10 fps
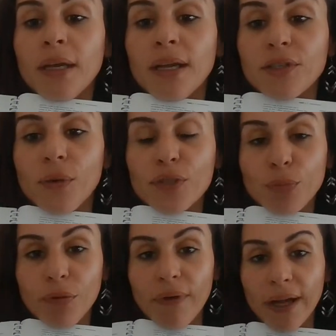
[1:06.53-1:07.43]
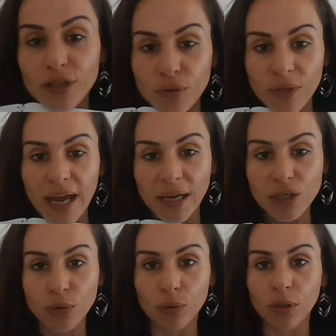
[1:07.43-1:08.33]
it's going to provide you the
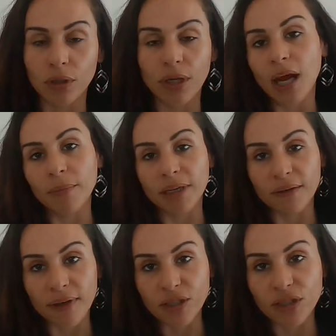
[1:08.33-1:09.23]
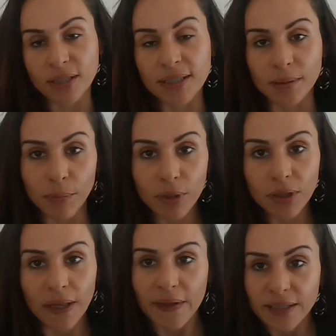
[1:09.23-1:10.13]
actual convention symbol,
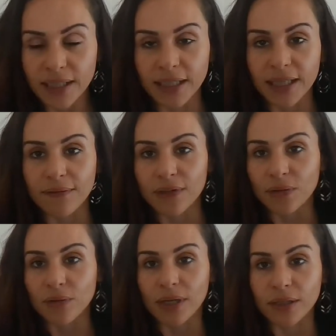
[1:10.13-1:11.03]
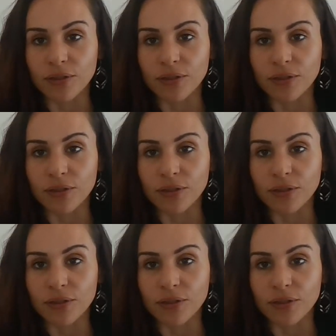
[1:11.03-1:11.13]
and then it's going to give you